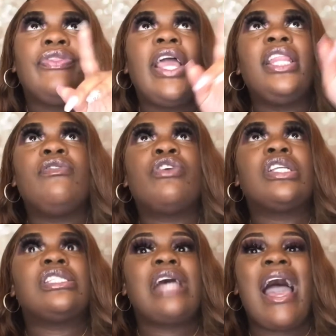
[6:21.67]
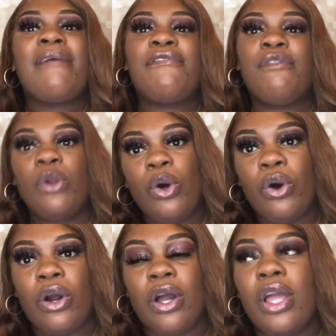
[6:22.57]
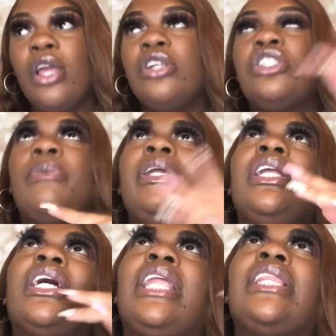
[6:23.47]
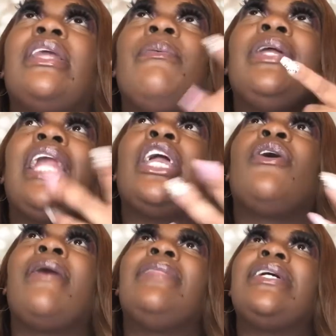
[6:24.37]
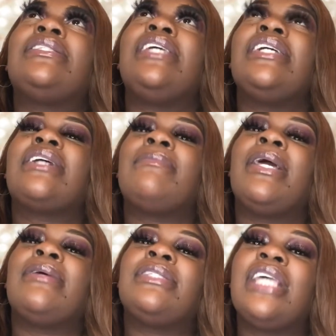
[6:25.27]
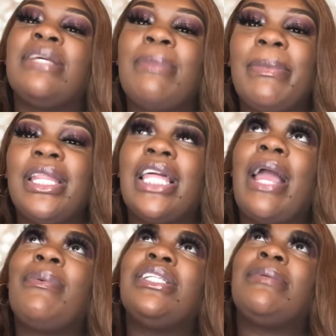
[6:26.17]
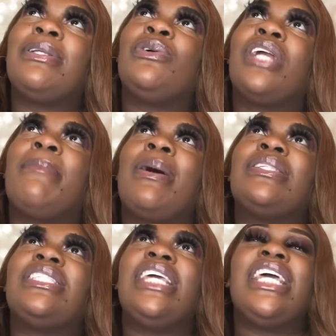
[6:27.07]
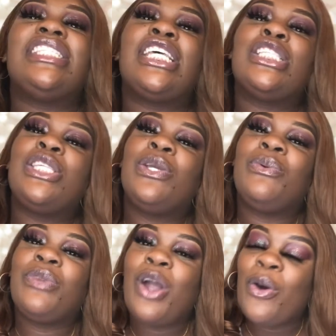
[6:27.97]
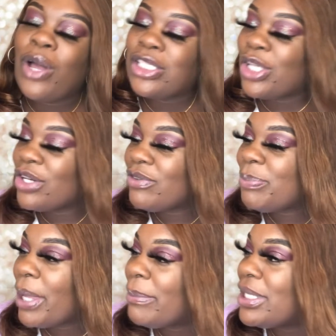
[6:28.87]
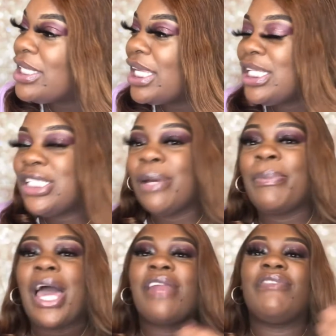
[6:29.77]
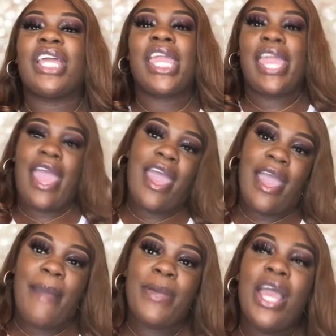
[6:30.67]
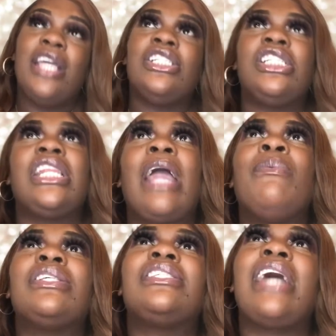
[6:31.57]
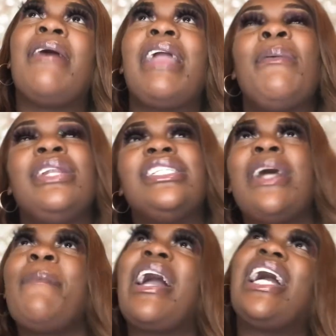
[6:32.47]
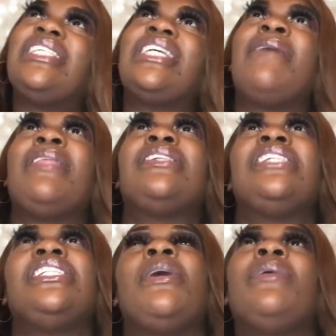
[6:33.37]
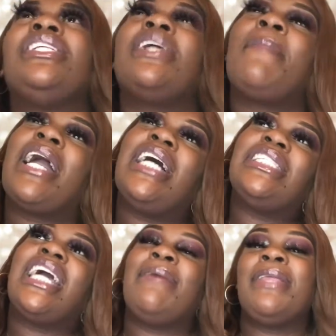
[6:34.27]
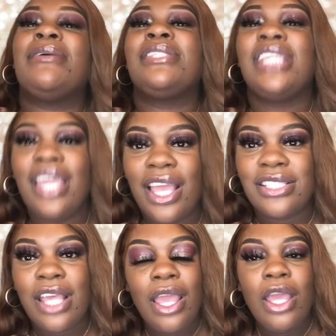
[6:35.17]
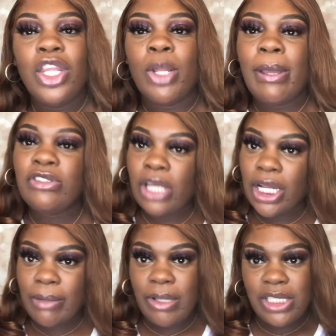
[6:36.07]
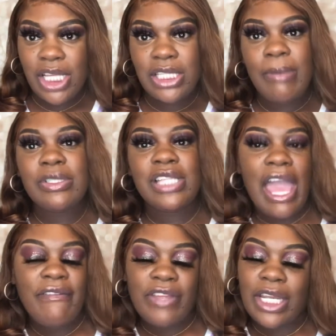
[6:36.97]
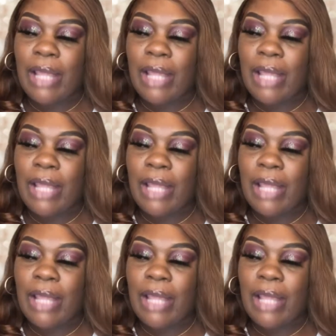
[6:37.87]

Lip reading: They live on the top floor. So we looking at them. We like, yo, come downstairs. Come downstairs. Mama's like, y'all want to jump my daughter? Come downstairs. Next thing you know, I turn baby D jump out of a cab. She like, what's up? Y'all want to jump my cousin? Come downstairs. Y'all want to jump my cousin? Come downstairs. Nobody was trying to come downstairs. They was laughing.